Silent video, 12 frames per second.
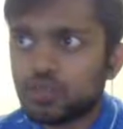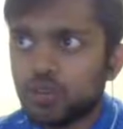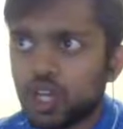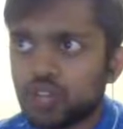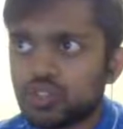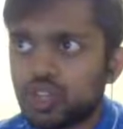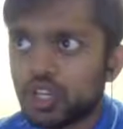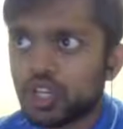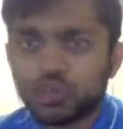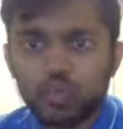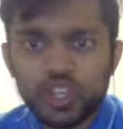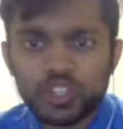match against
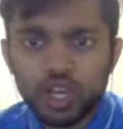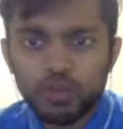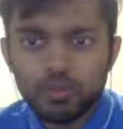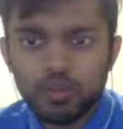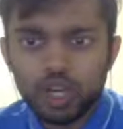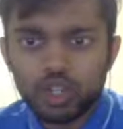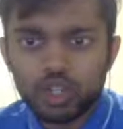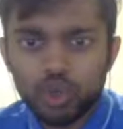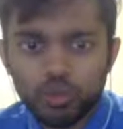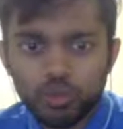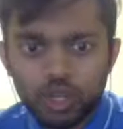West Ham at home